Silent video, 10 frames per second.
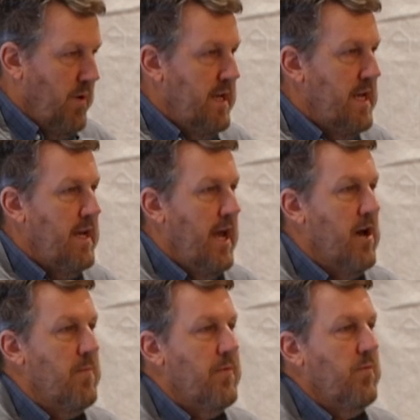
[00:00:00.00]
we need
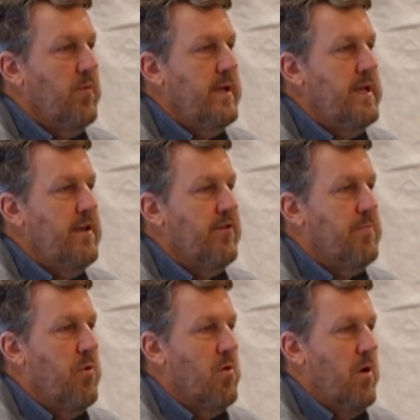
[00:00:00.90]
help, we need
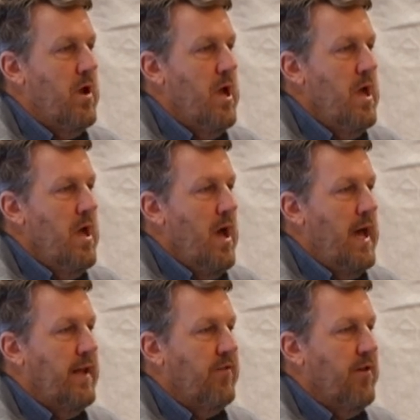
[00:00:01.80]
support.
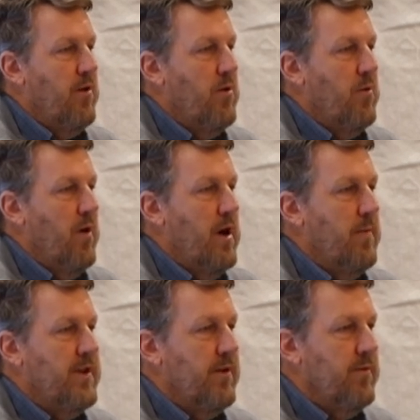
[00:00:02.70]
And so
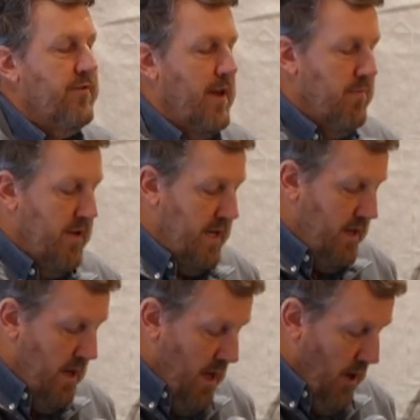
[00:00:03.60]
um, General
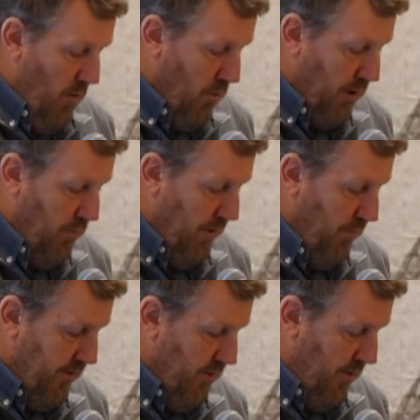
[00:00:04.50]
Assembly worked with
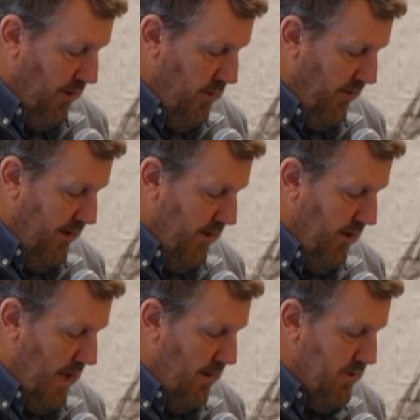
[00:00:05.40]
what's called the UNC
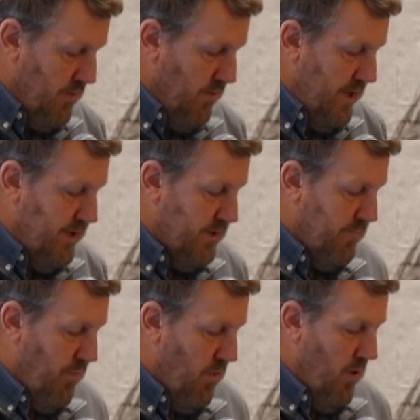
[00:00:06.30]
Collaboratory to
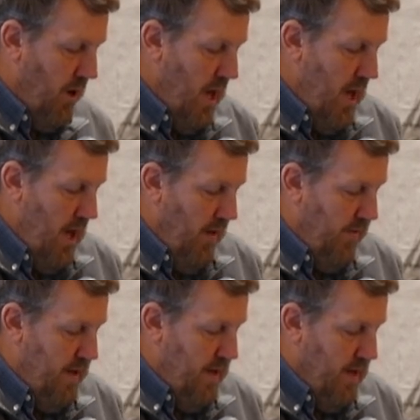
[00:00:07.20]
support
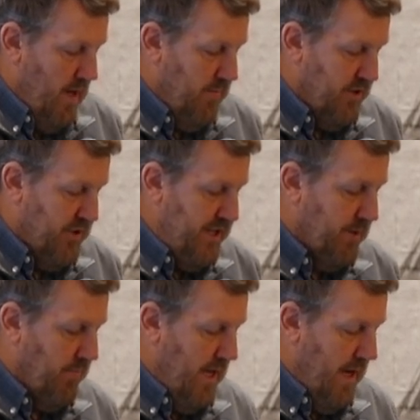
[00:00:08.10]
the um,
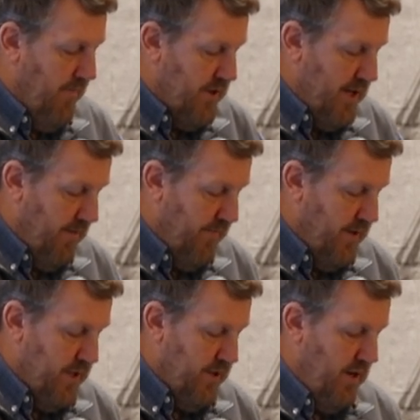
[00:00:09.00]
strategic plan for
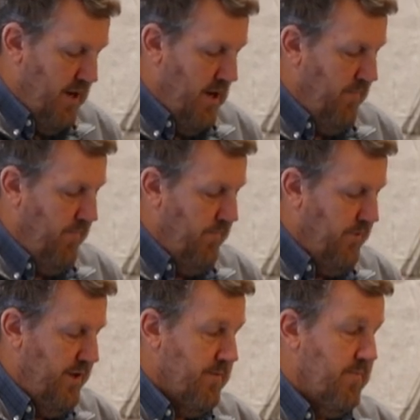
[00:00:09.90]
shellfish, um,
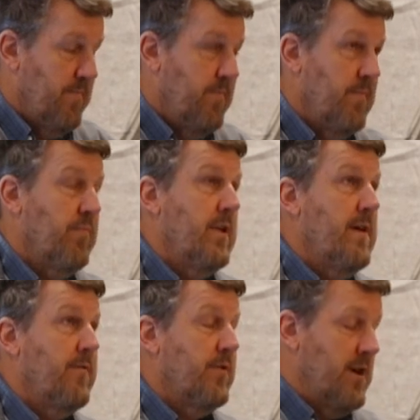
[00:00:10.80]
strategic
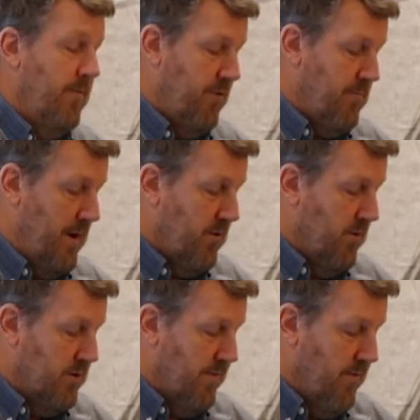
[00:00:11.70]
plan for shellfish
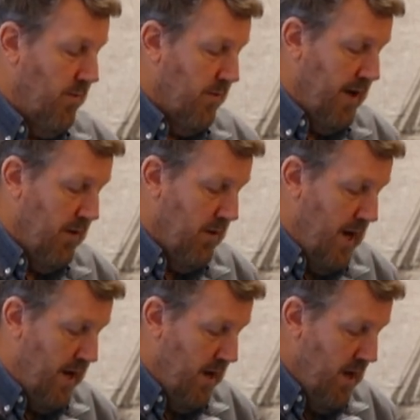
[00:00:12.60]
mariculture for North
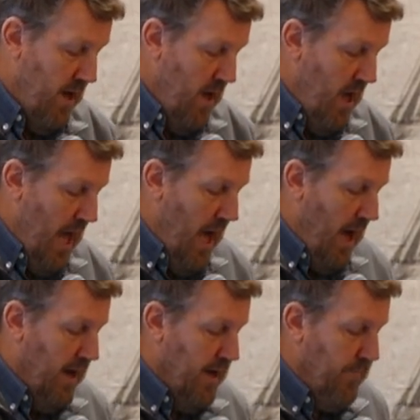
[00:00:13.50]
Carolina.
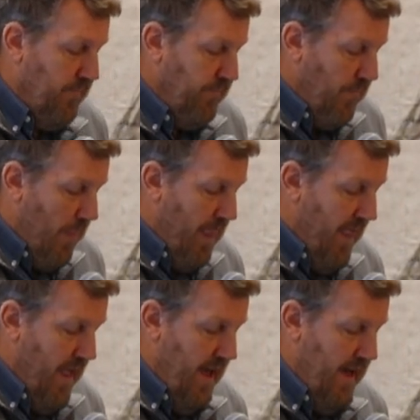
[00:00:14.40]
Um,
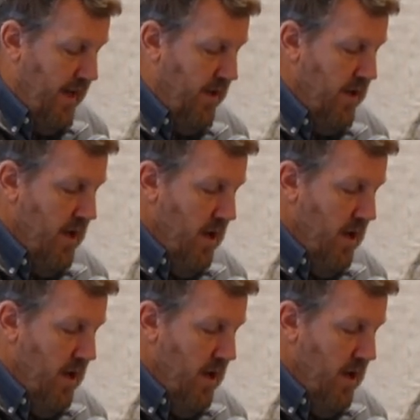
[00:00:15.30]
and